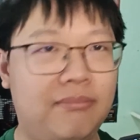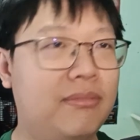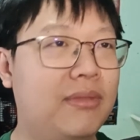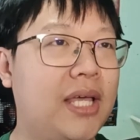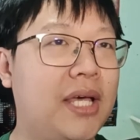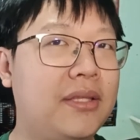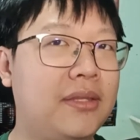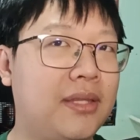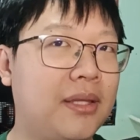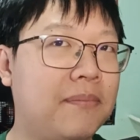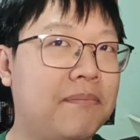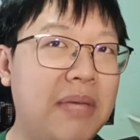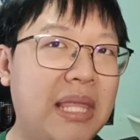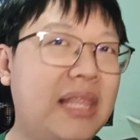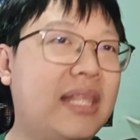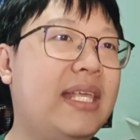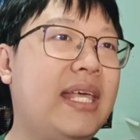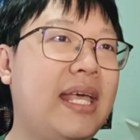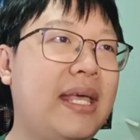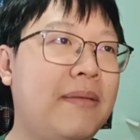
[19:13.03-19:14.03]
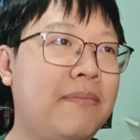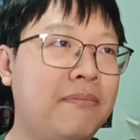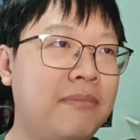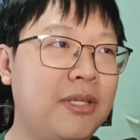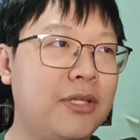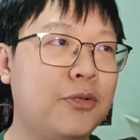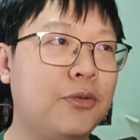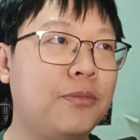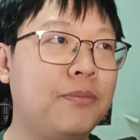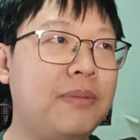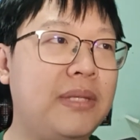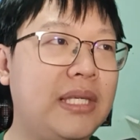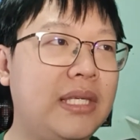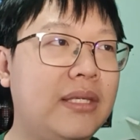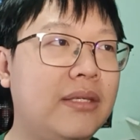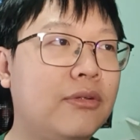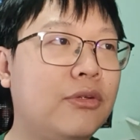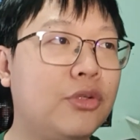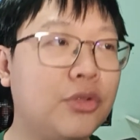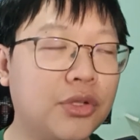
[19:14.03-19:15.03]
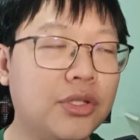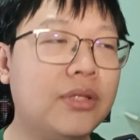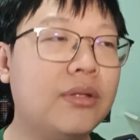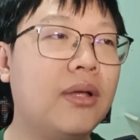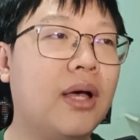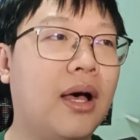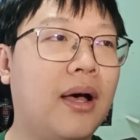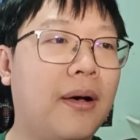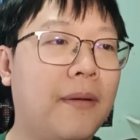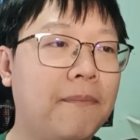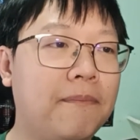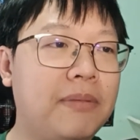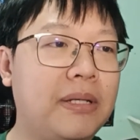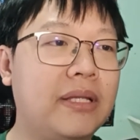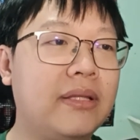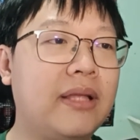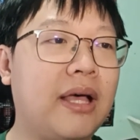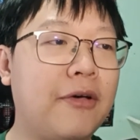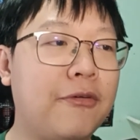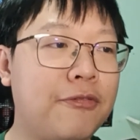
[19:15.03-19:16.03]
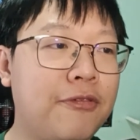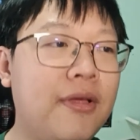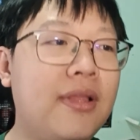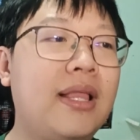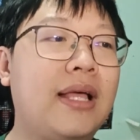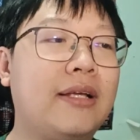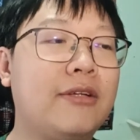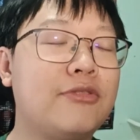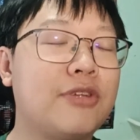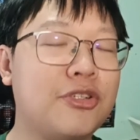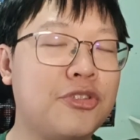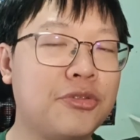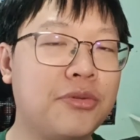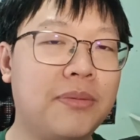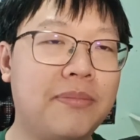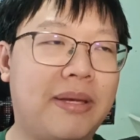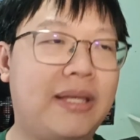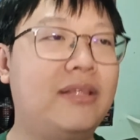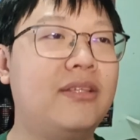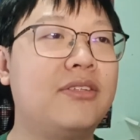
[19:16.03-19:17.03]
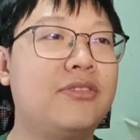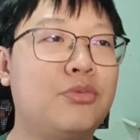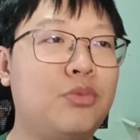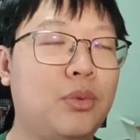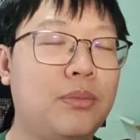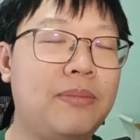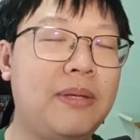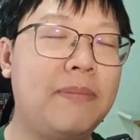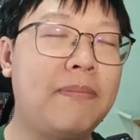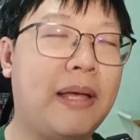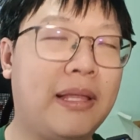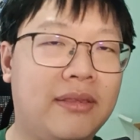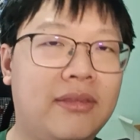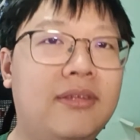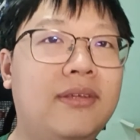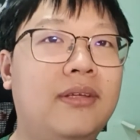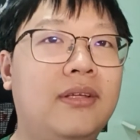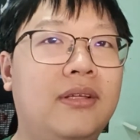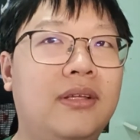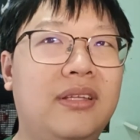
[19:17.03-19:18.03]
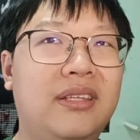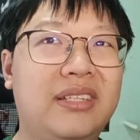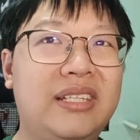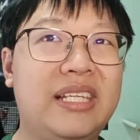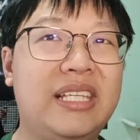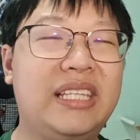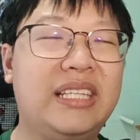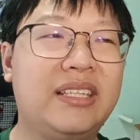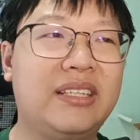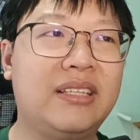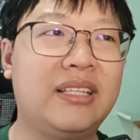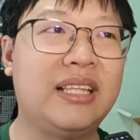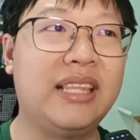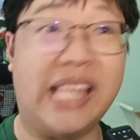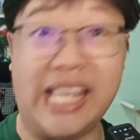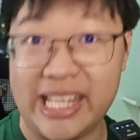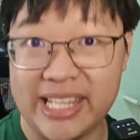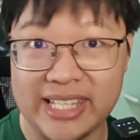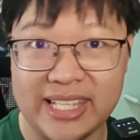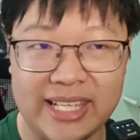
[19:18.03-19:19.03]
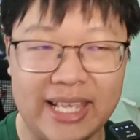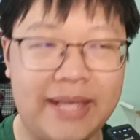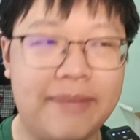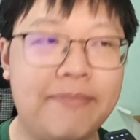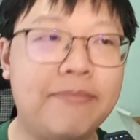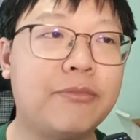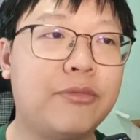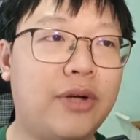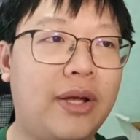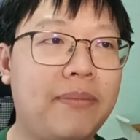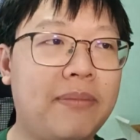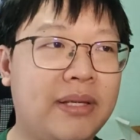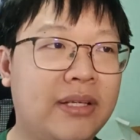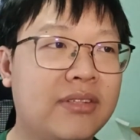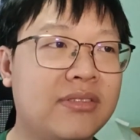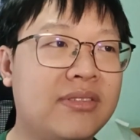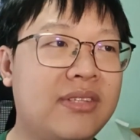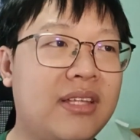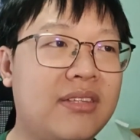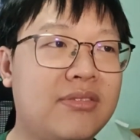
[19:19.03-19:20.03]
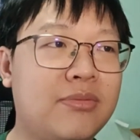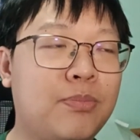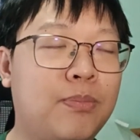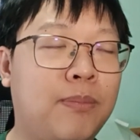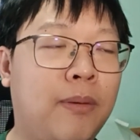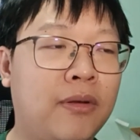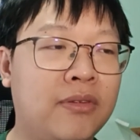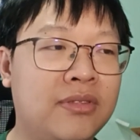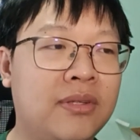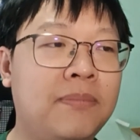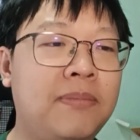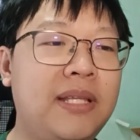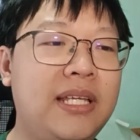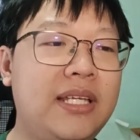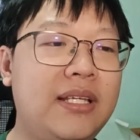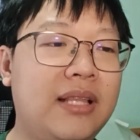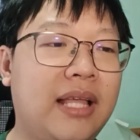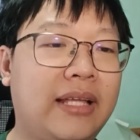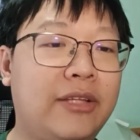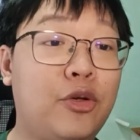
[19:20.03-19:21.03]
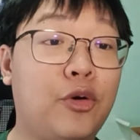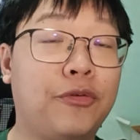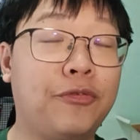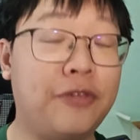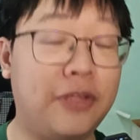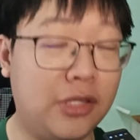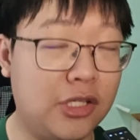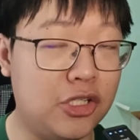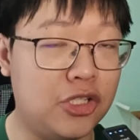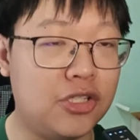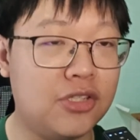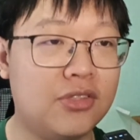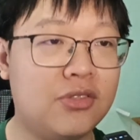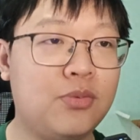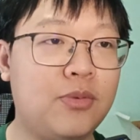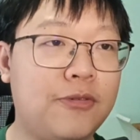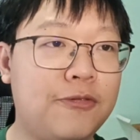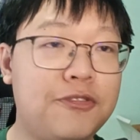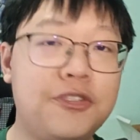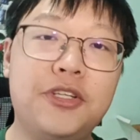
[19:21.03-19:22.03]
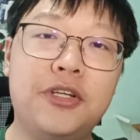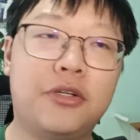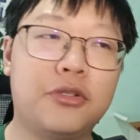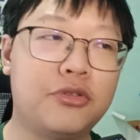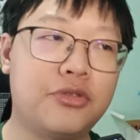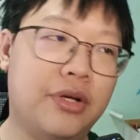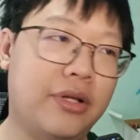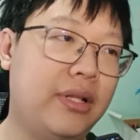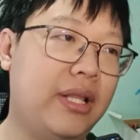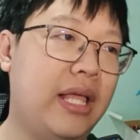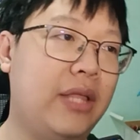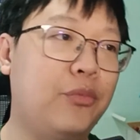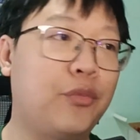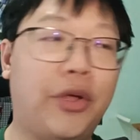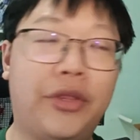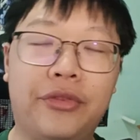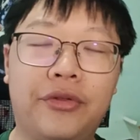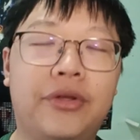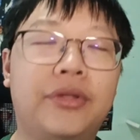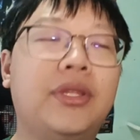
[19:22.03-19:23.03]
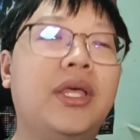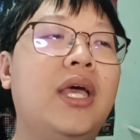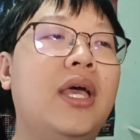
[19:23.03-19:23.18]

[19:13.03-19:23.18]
at the mid game it will be good, but I felt like Drajeweled Magnus will be better in late game, right? Because that's possibly like your finishers with Geod Draw and whatnot.